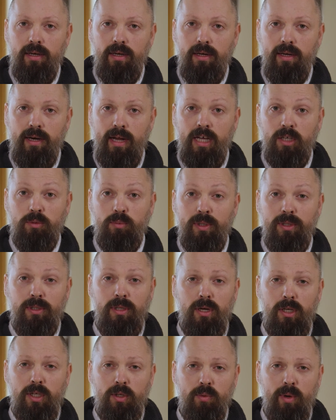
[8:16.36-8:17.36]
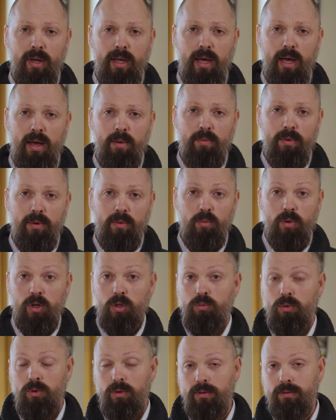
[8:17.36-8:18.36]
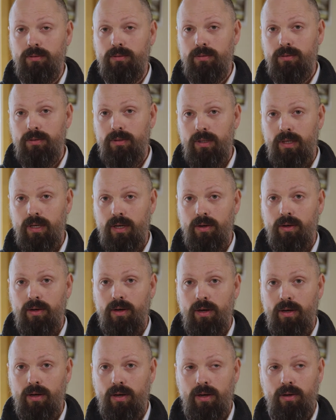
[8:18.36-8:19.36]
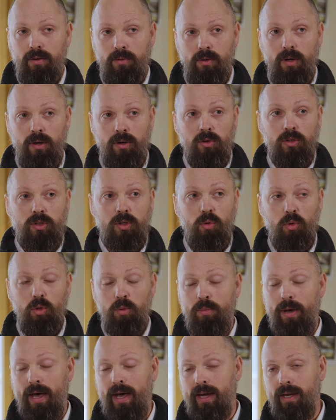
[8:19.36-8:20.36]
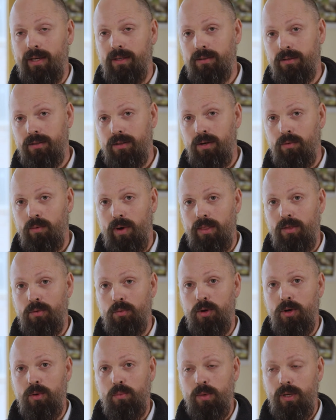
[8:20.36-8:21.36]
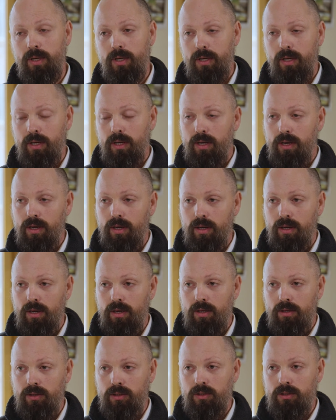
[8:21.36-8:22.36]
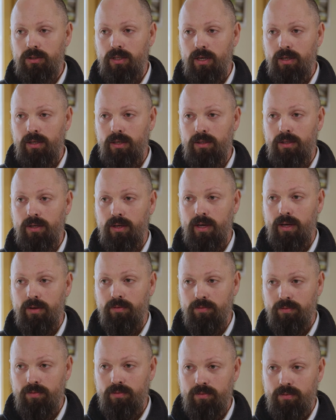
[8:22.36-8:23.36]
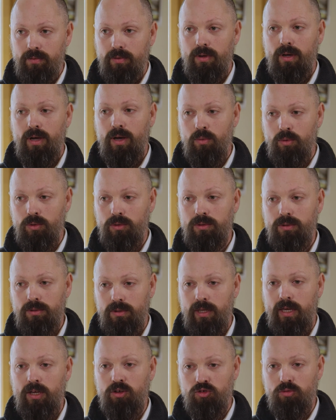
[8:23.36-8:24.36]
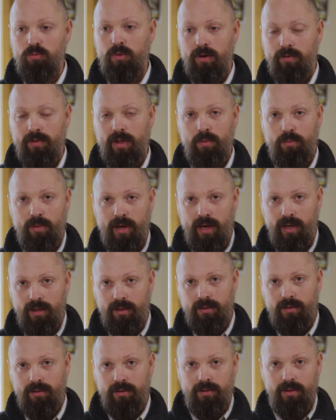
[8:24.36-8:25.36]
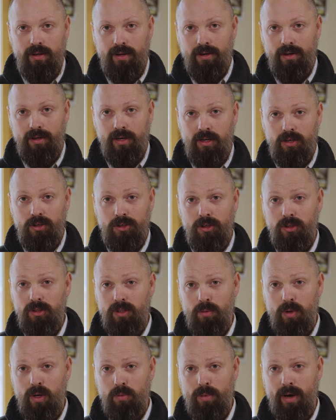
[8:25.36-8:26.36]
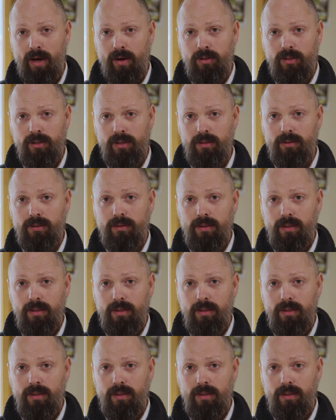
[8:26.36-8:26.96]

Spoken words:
and asked me to go to rehab, at which point I looked at all the pain around the room and decided that if I was the instrument of that pain, then I needed to do something about it.